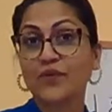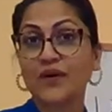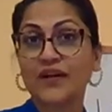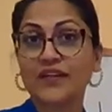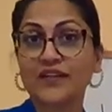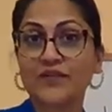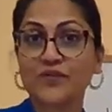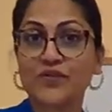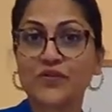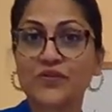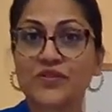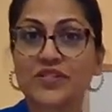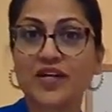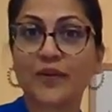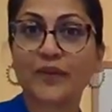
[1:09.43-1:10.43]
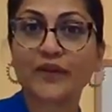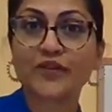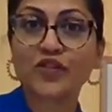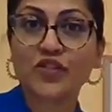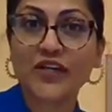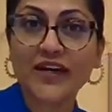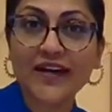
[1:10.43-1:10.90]
want you to double
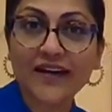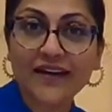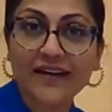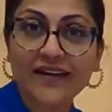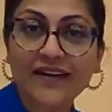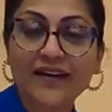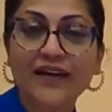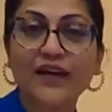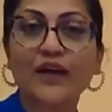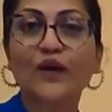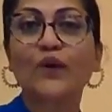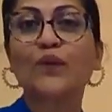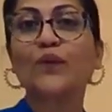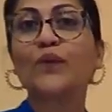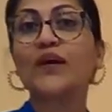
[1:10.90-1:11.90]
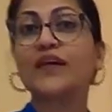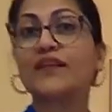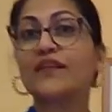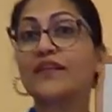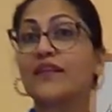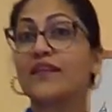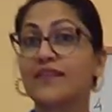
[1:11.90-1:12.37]
check
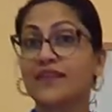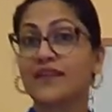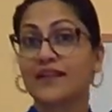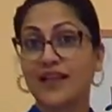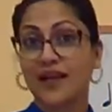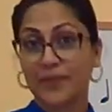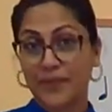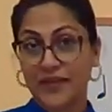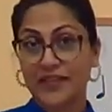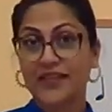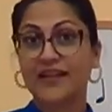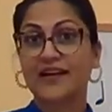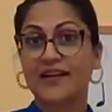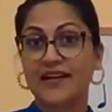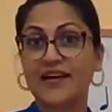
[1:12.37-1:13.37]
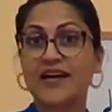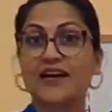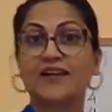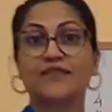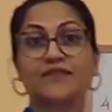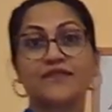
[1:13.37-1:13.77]
with the clapping that I have.